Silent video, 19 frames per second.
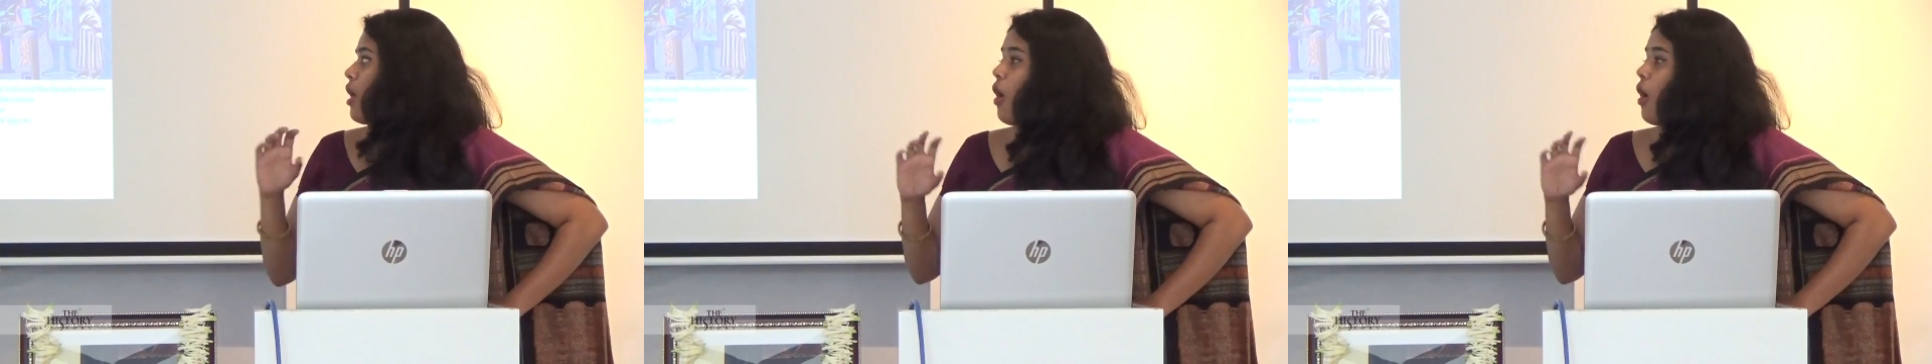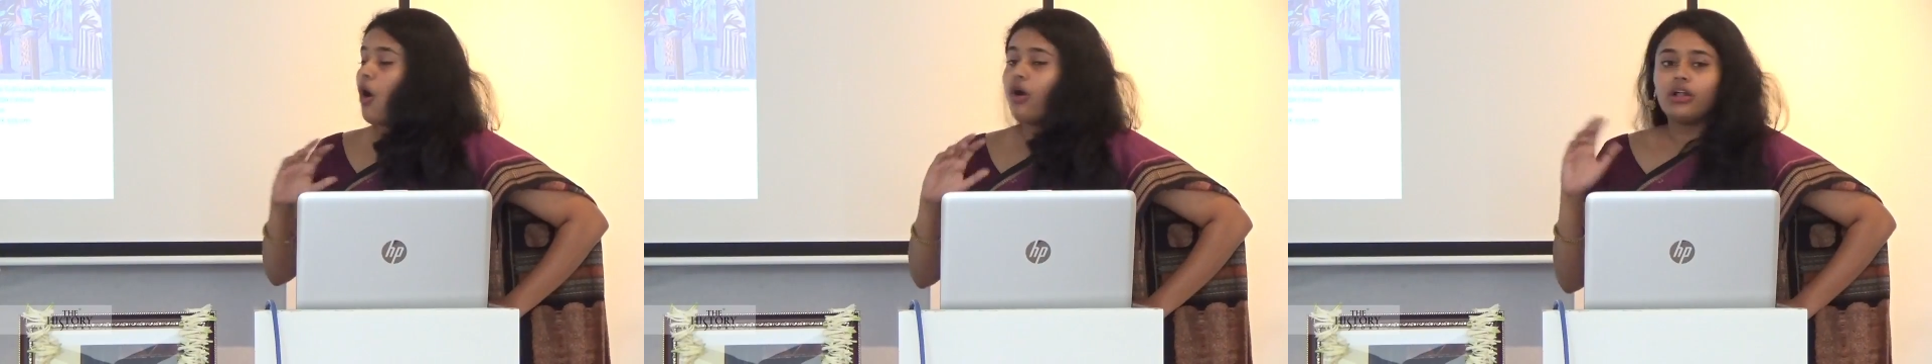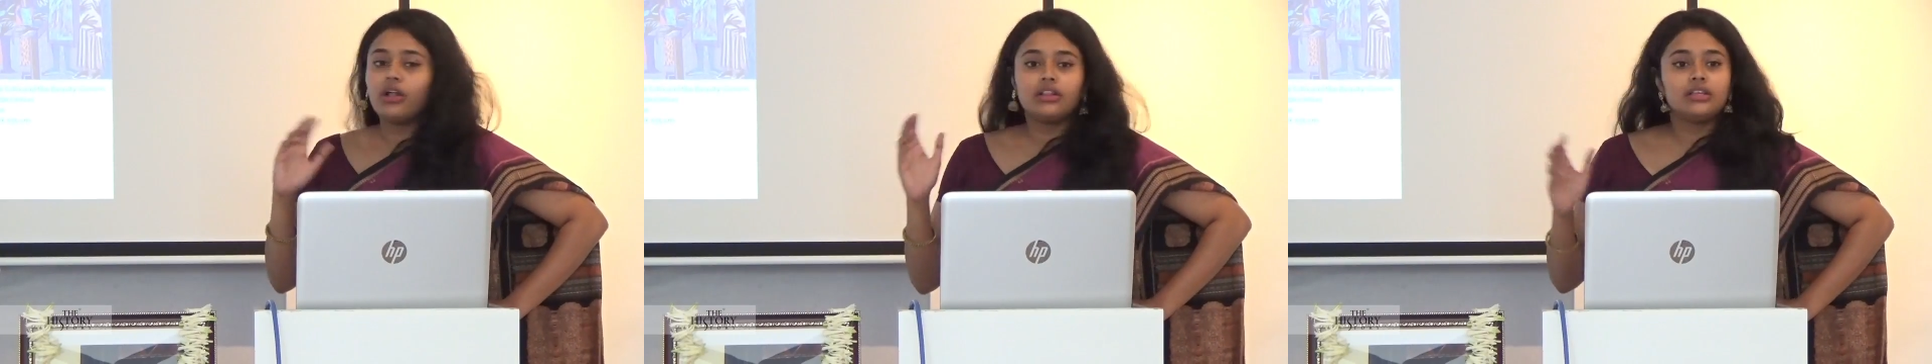
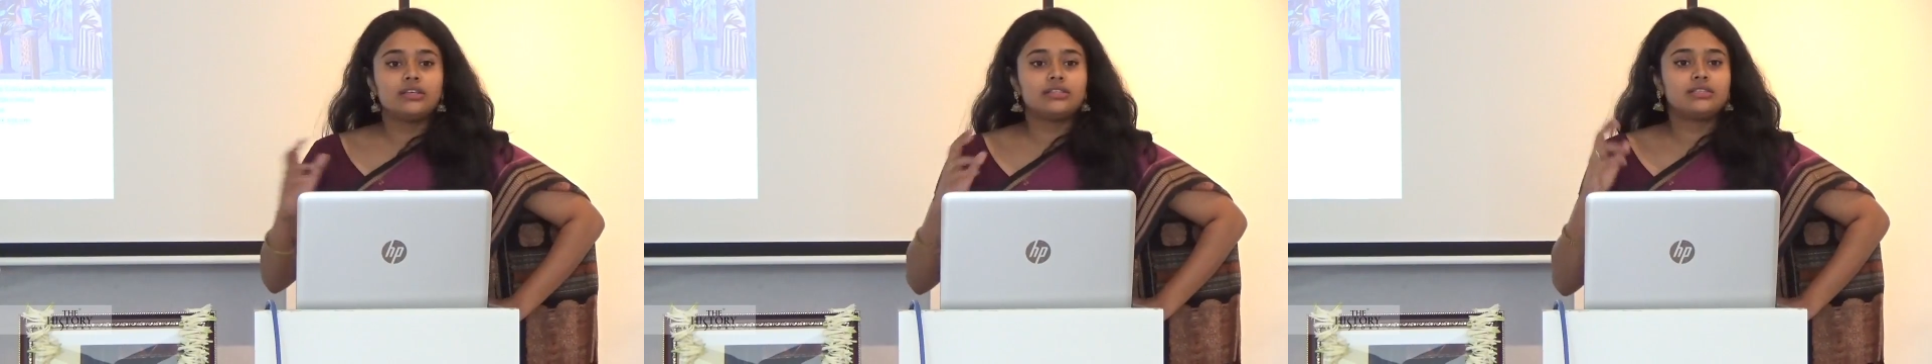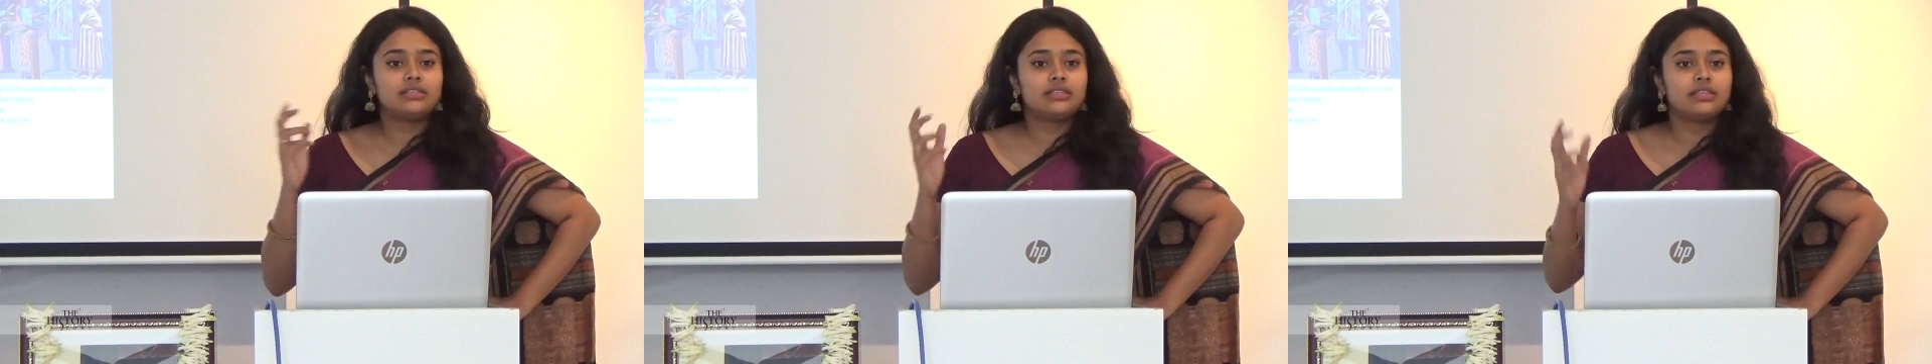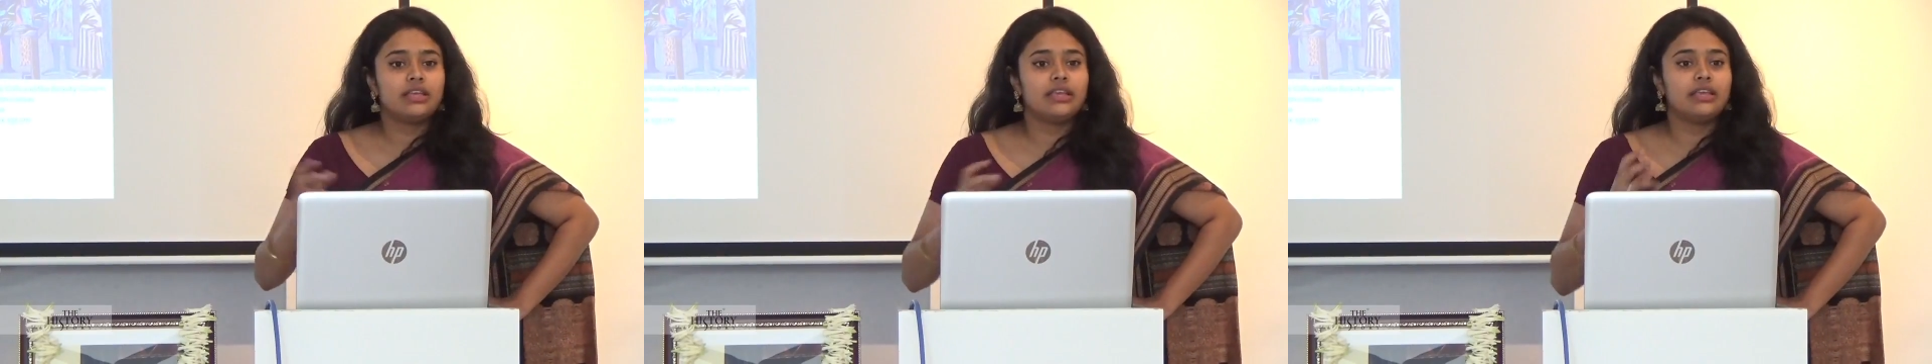All
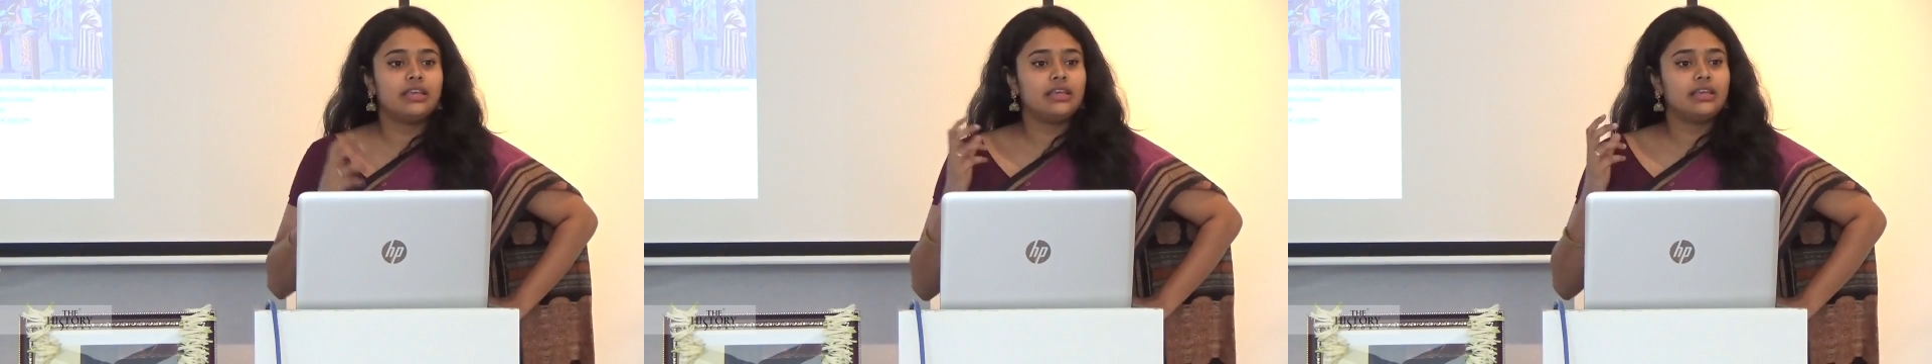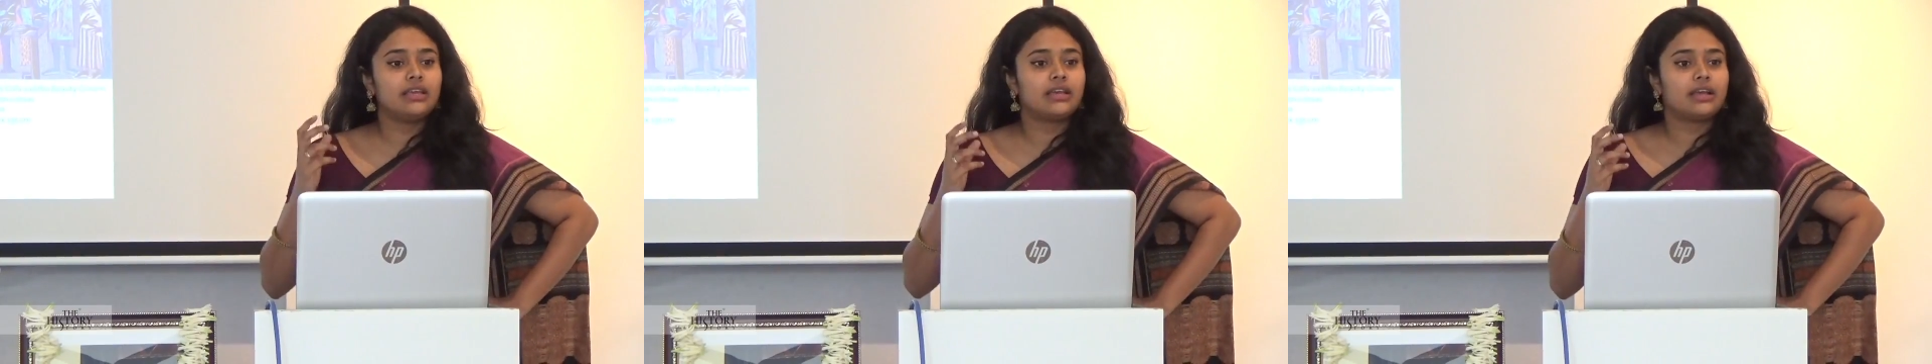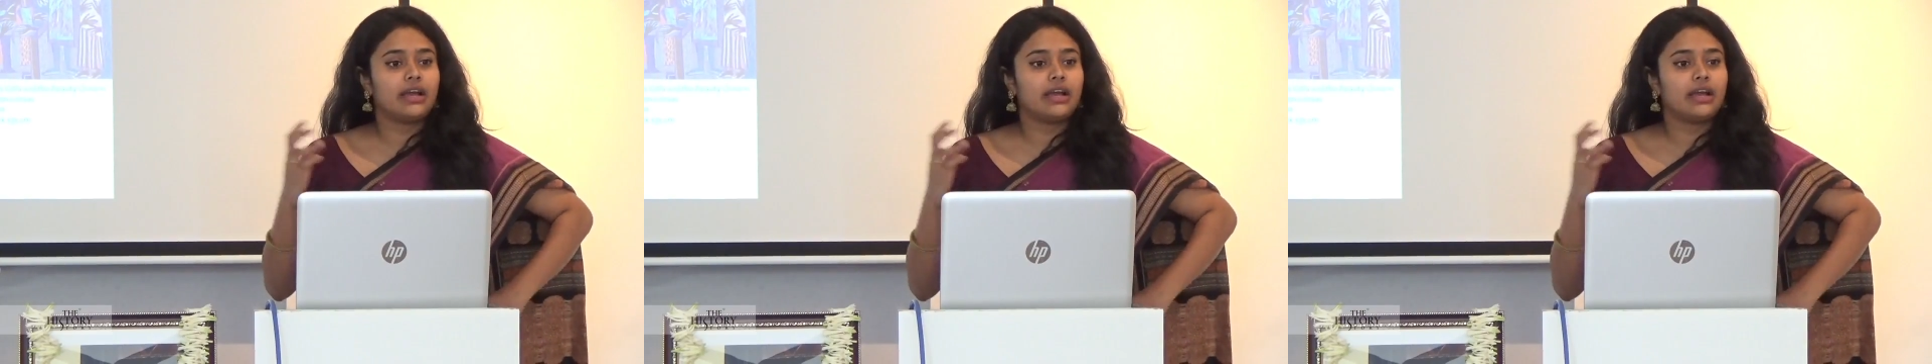this he